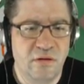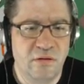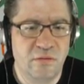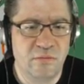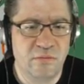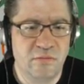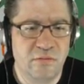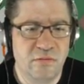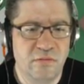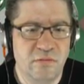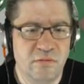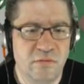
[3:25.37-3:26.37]
oh,
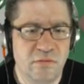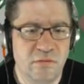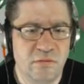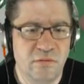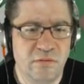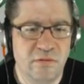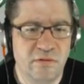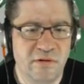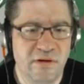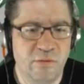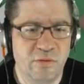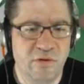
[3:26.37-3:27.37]

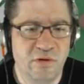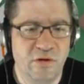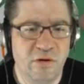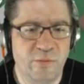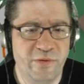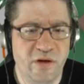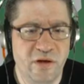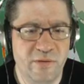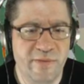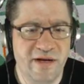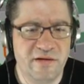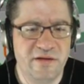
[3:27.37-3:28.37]
they will open
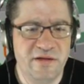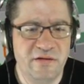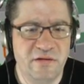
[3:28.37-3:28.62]
automatically.